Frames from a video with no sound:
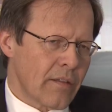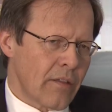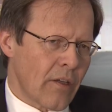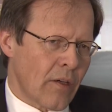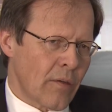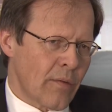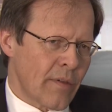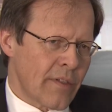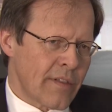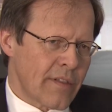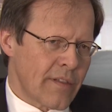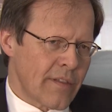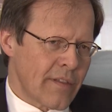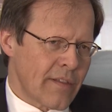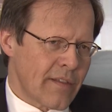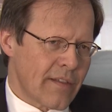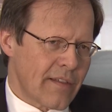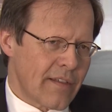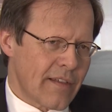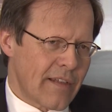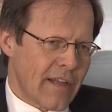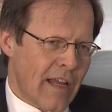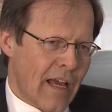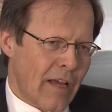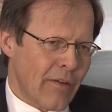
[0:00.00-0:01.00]

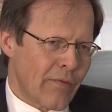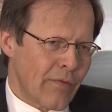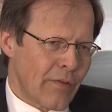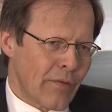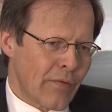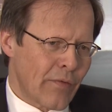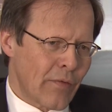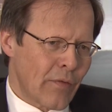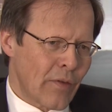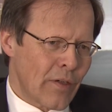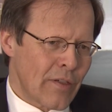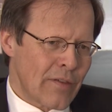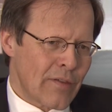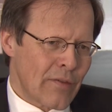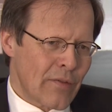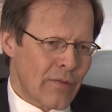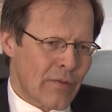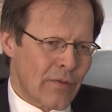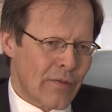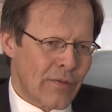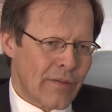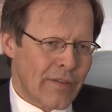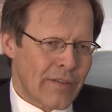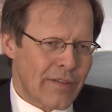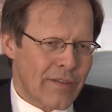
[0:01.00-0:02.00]
I
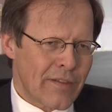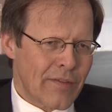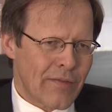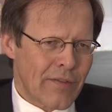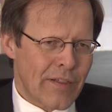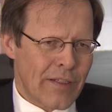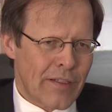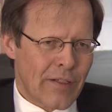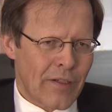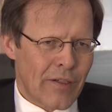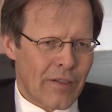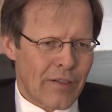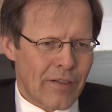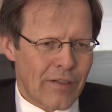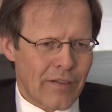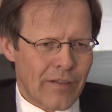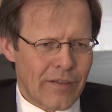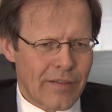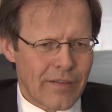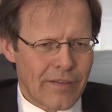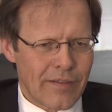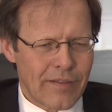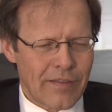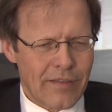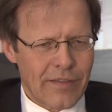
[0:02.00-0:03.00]
think people will
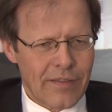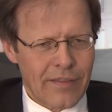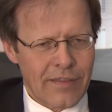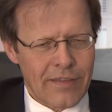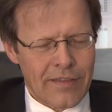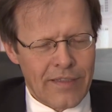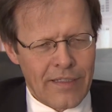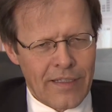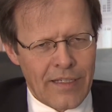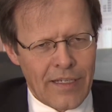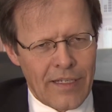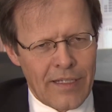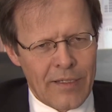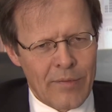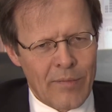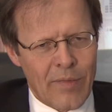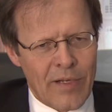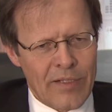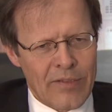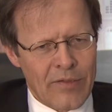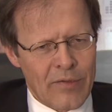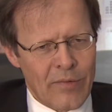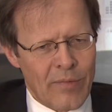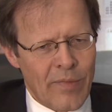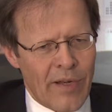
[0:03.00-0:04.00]
continue to look for äh,
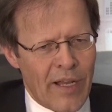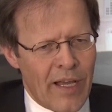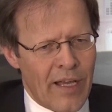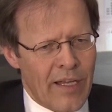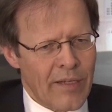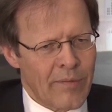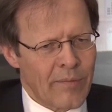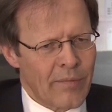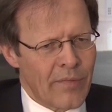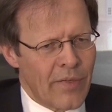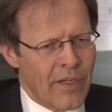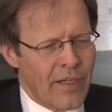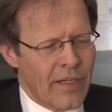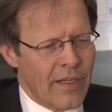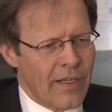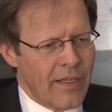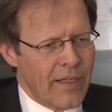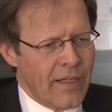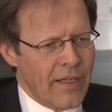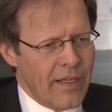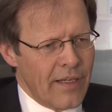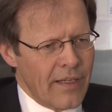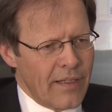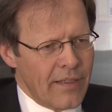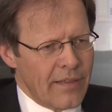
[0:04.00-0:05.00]
advice from those who do
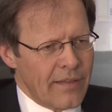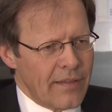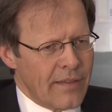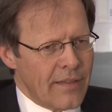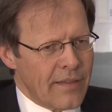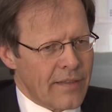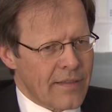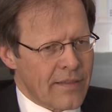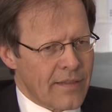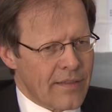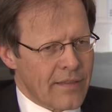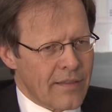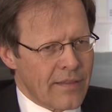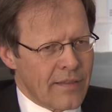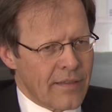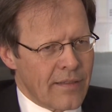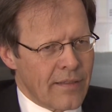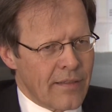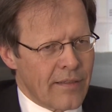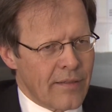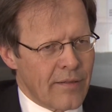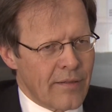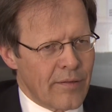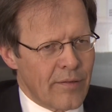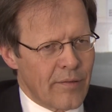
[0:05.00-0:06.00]
not just have äh,
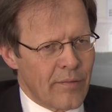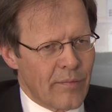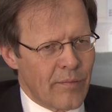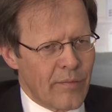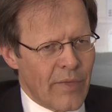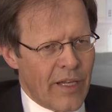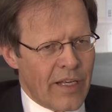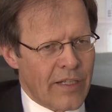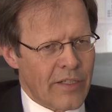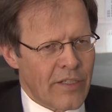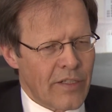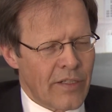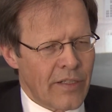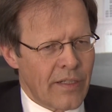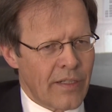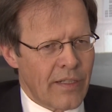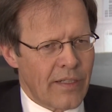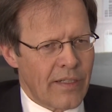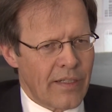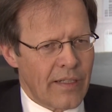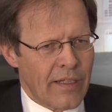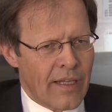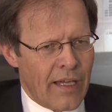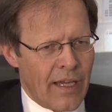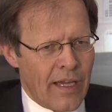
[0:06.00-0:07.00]
expert knowledge,
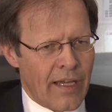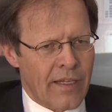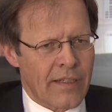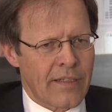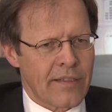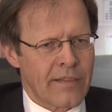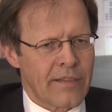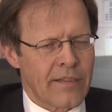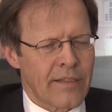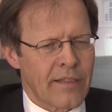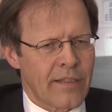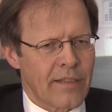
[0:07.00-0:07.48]
but in whom they